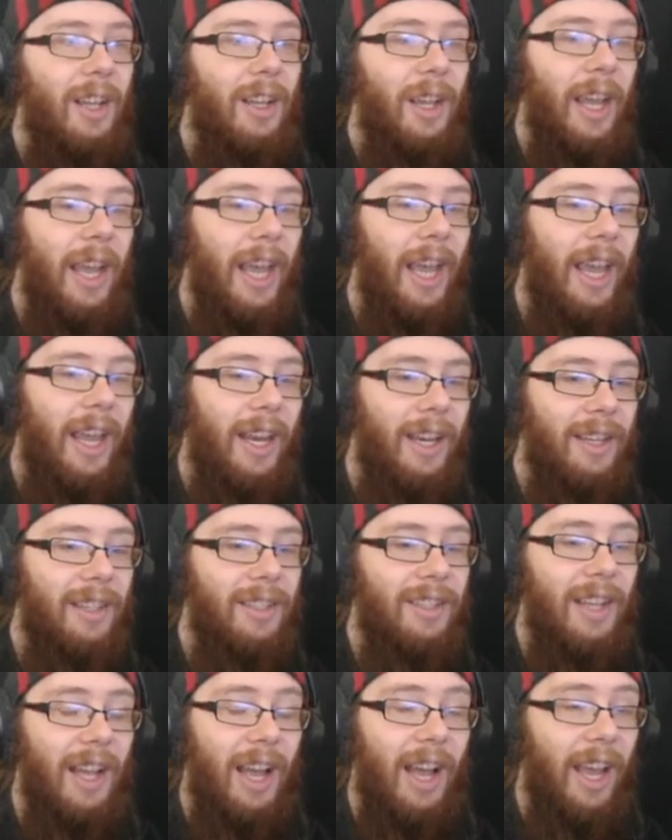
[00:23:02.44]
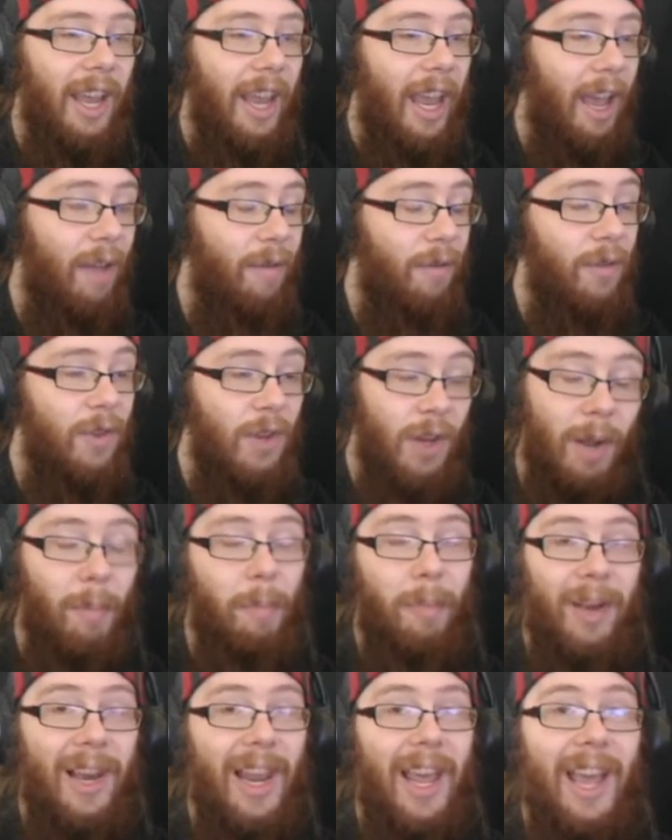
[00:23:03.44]
And I have not
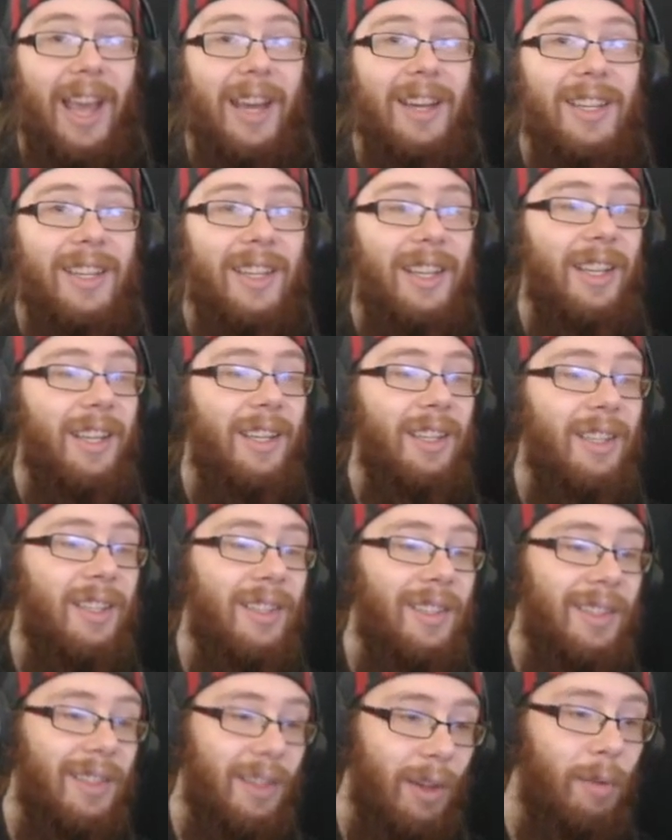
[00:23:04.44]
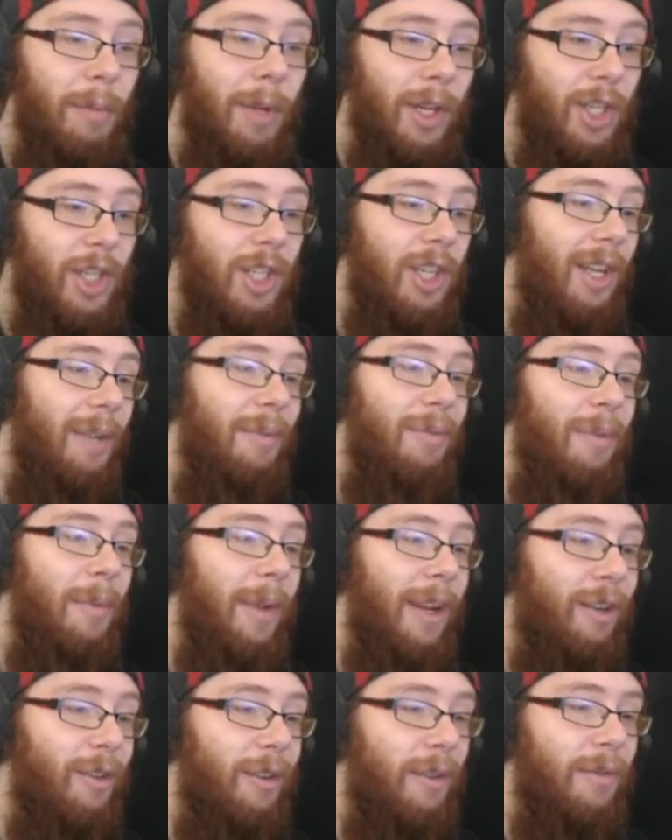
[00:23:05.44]
planned in so much time for
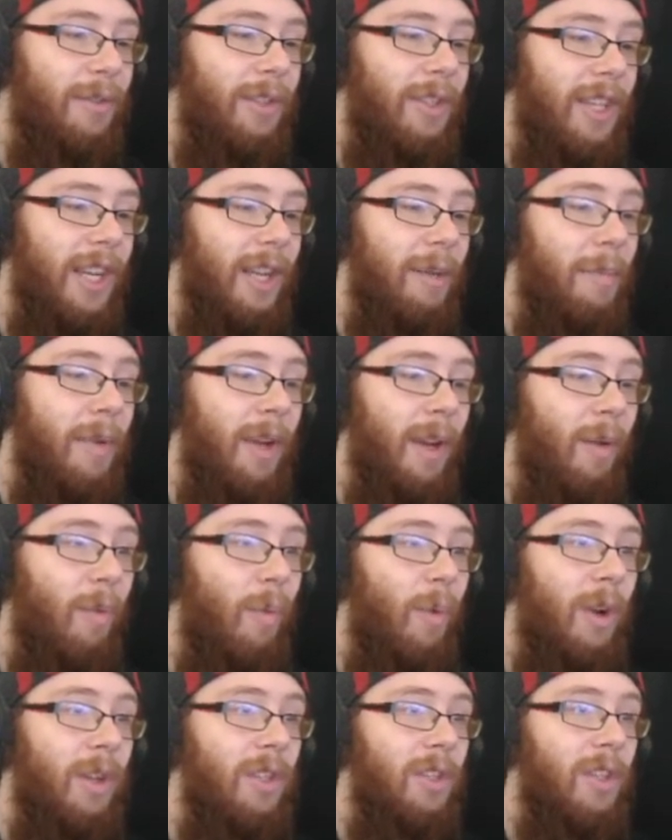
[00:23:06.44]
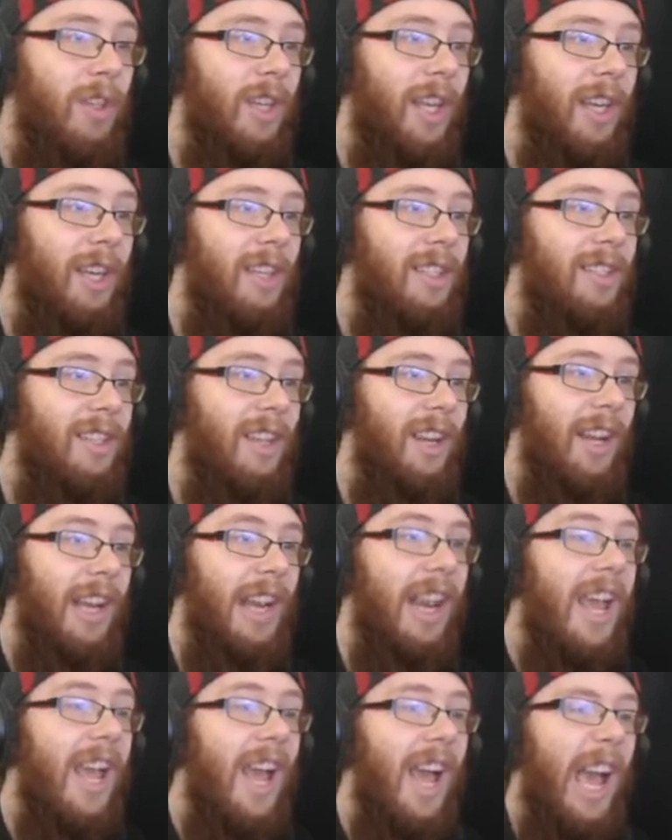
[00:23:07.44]
Minecraft today, but I wanted to get it done,
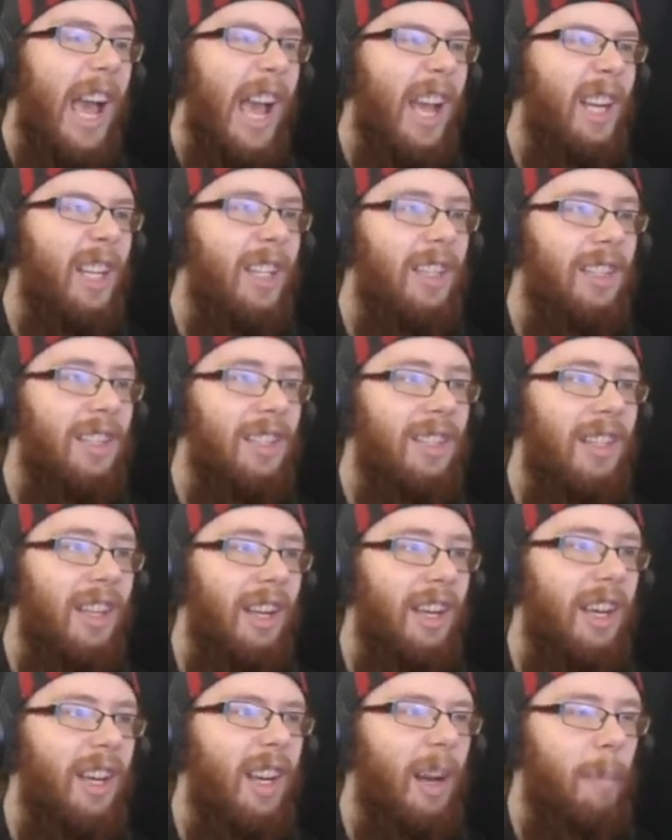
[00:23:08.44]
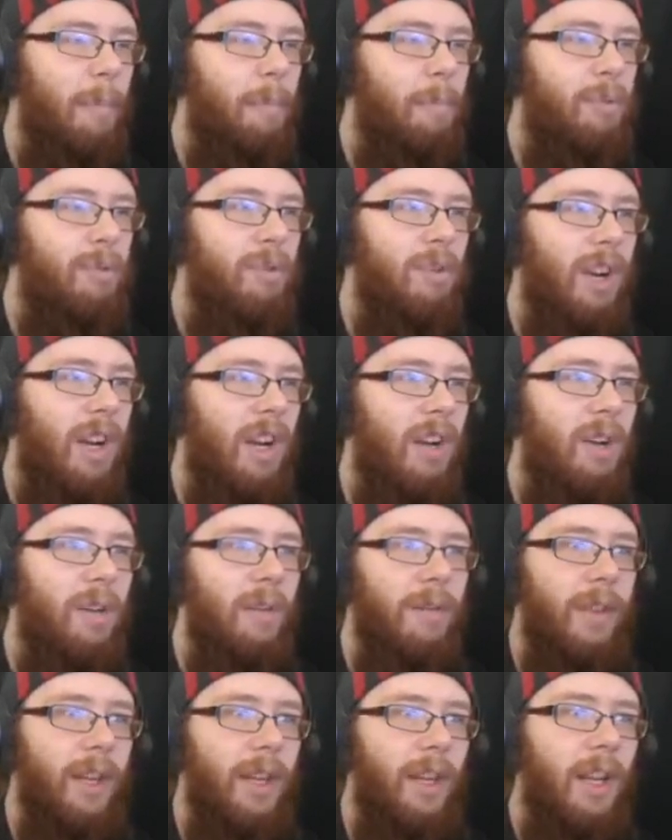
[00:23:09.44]
and it's done, and I'm proud
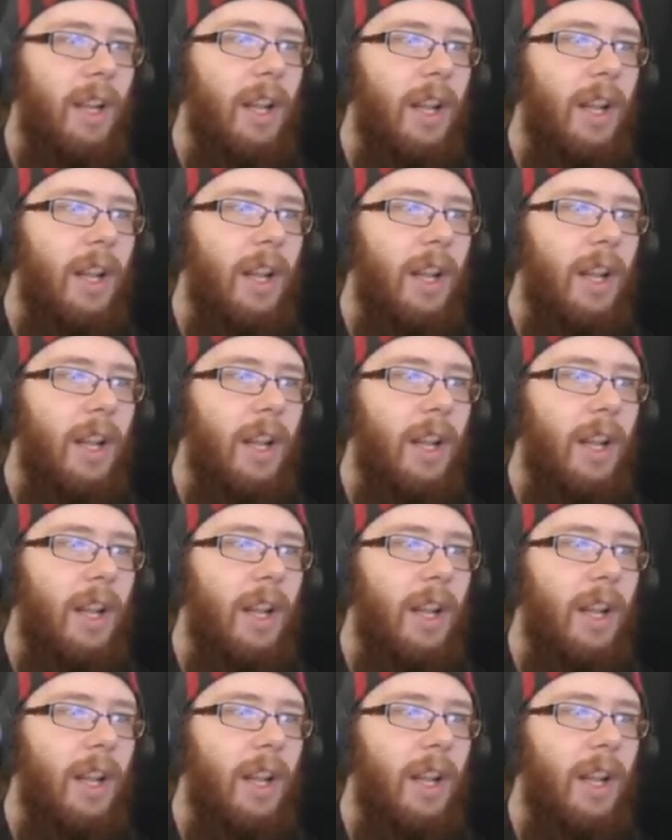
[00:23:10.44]
of it.